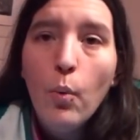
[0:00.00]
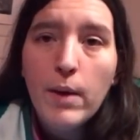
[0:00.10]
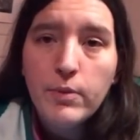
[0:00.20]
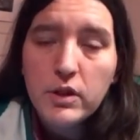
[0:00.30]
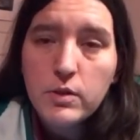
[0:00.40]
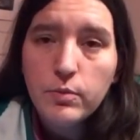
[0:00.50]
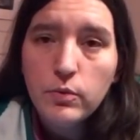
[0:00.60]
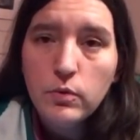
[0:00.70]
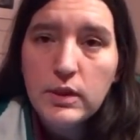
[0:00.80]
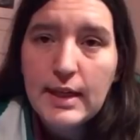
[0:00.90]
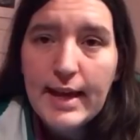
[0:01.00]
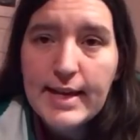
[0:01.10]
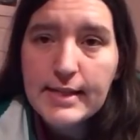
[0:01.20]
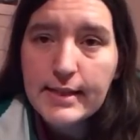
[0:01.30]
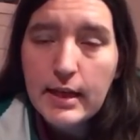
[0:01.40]
where possible,
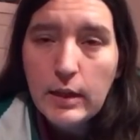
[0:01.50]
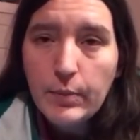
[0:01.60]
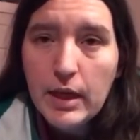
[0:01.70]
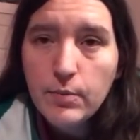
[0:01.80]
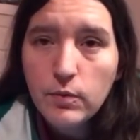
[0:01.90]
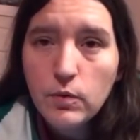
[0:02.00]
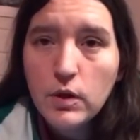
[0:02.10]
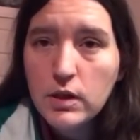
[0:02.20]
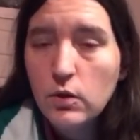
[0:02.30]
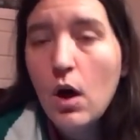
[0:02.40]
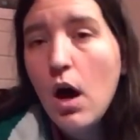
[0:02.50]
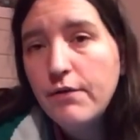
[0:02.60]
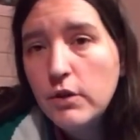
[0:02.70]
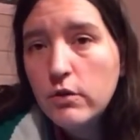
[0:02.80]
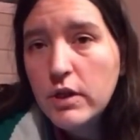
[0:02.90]
delay seeing people until
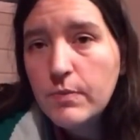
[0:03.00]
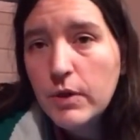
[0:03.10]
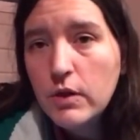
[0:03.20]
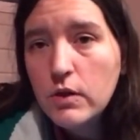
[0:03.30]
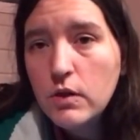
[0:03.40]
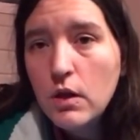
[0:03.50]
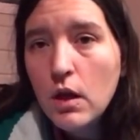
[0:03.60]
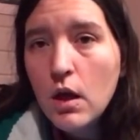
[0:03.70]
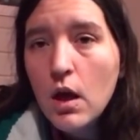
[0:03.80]
after Christmas.